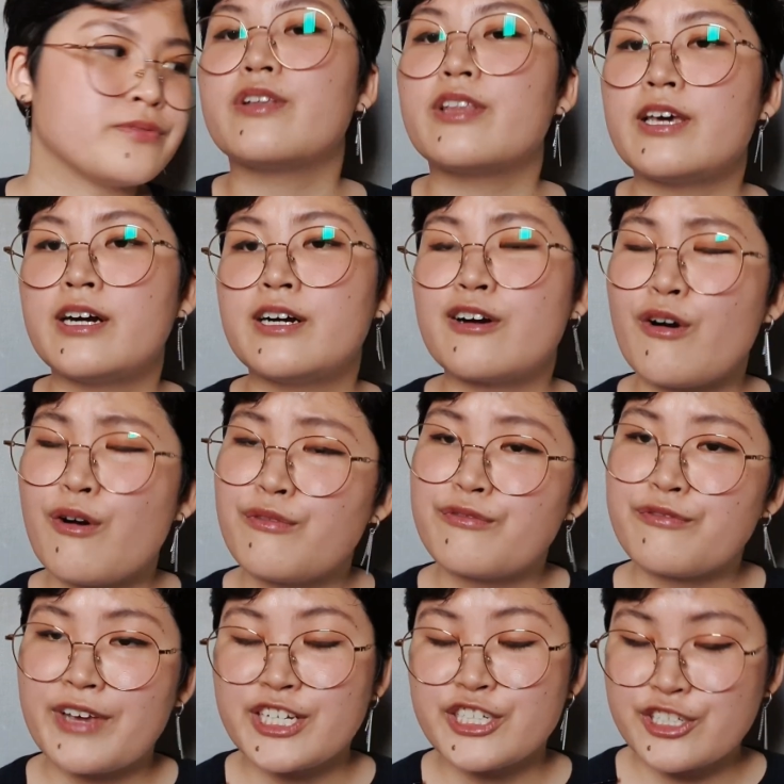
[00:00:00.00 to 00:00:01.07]
So the
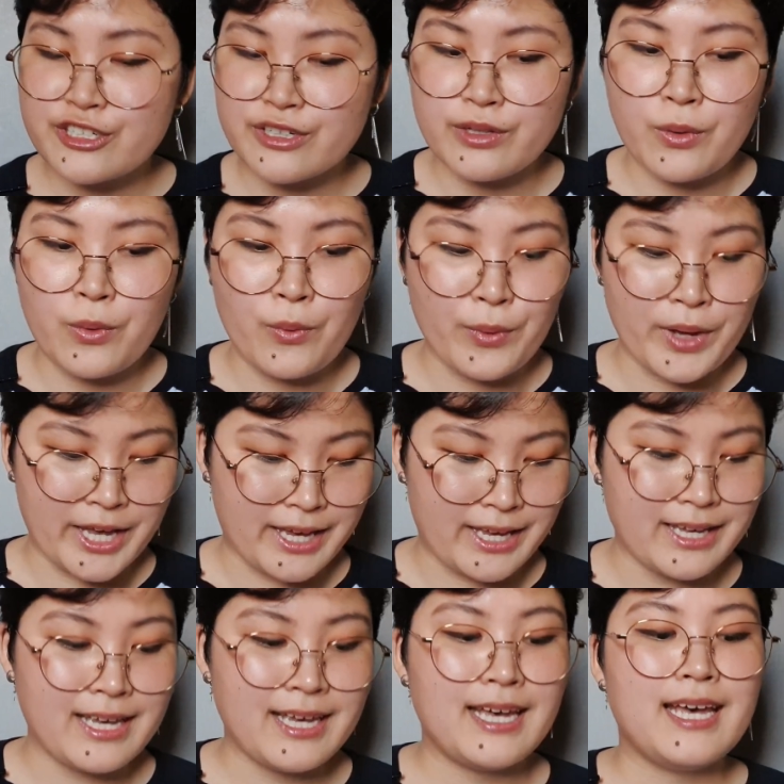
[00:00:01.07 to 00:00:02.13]
unconventional
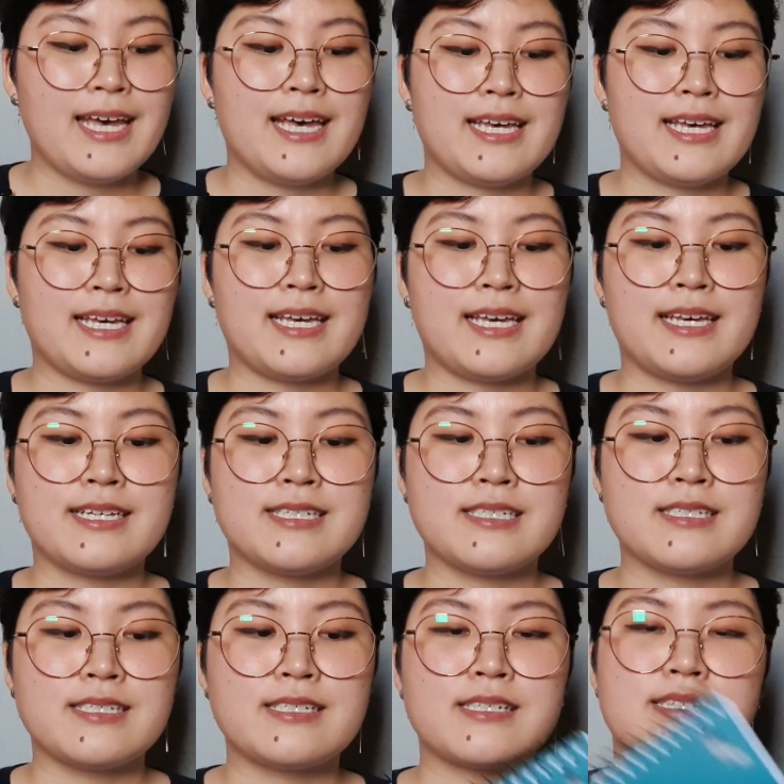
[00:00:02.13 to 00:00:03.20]
way
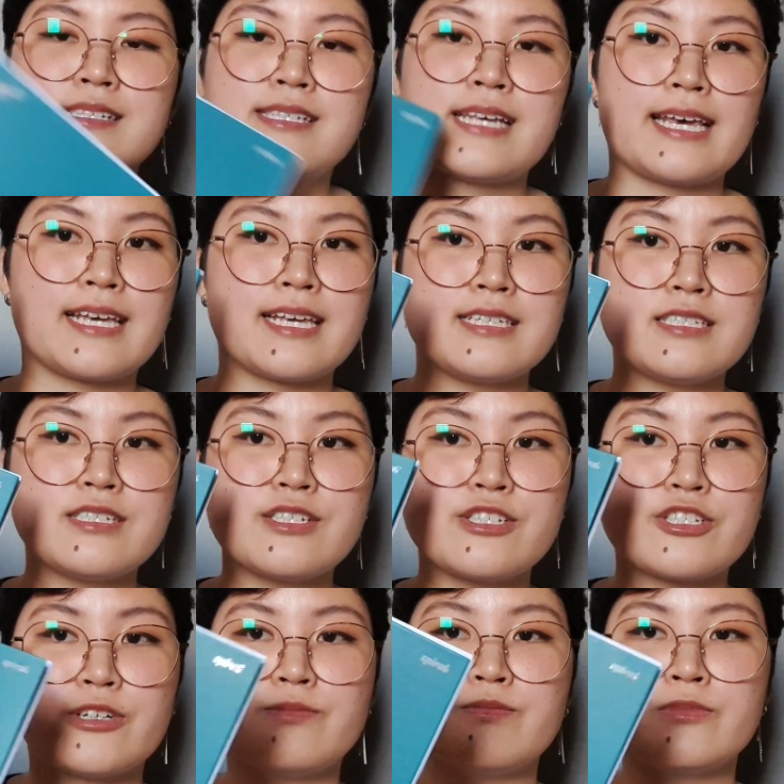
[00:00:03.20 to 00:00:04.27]
is taking
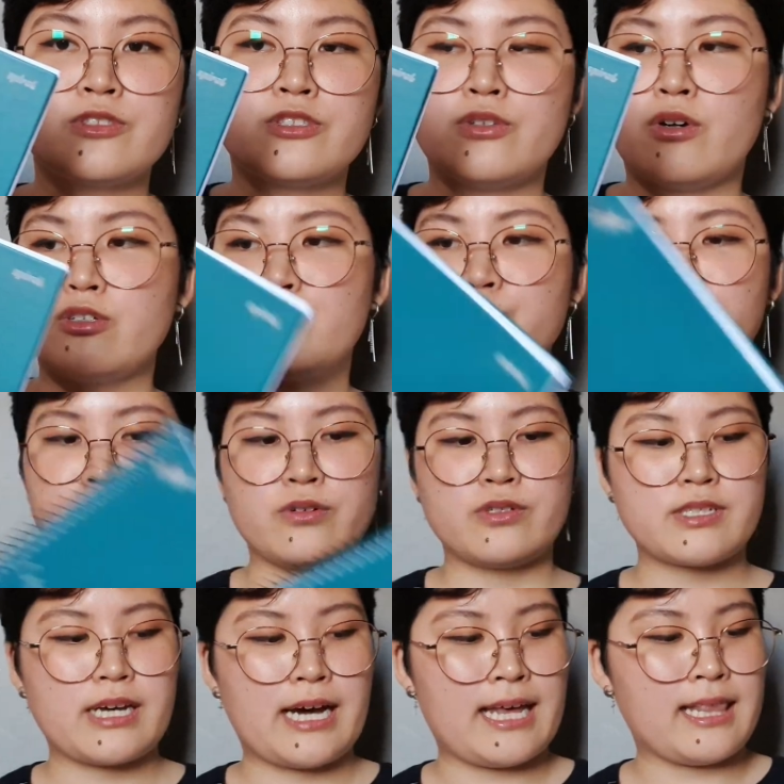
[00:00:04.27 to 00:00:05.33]
some
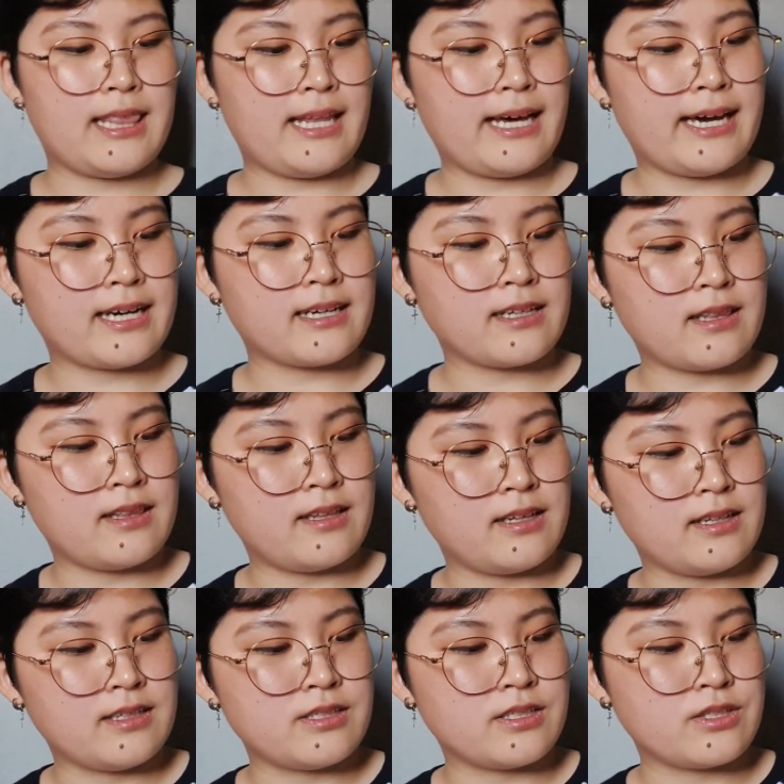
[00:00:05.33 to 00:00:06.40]
notebooks. I like
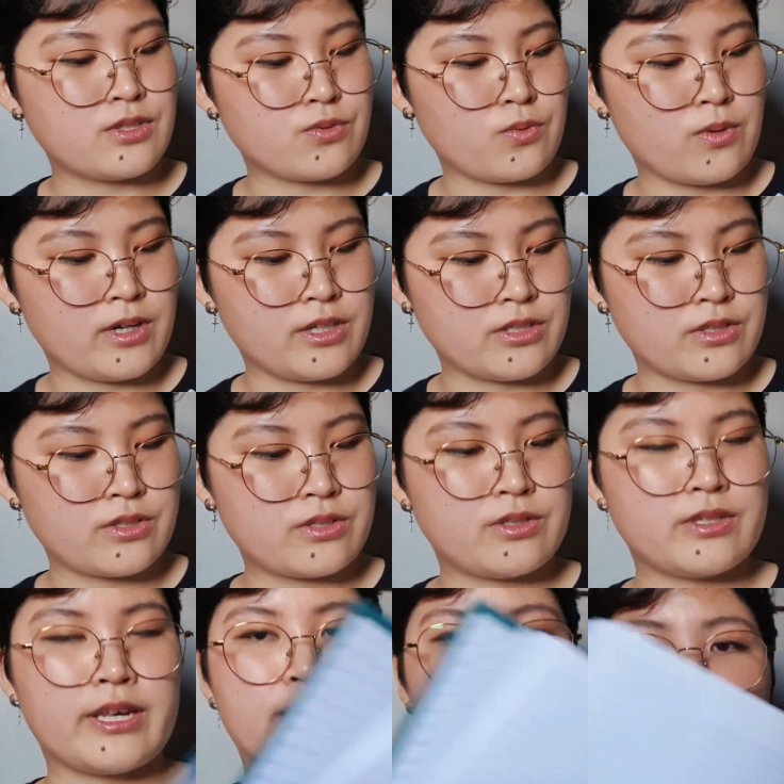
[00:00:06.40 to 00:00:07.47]
these
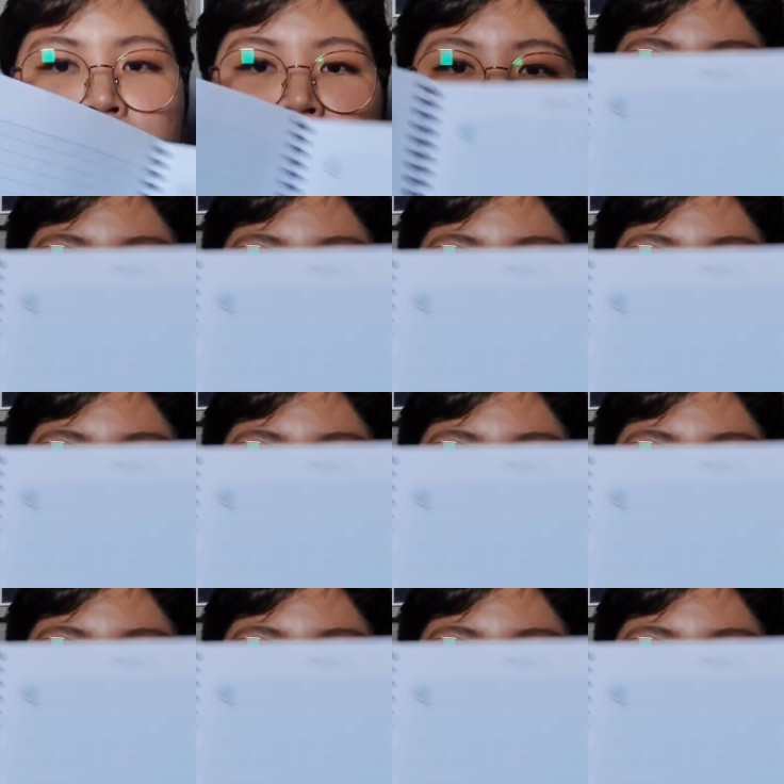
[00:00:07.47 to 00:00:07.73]
ones that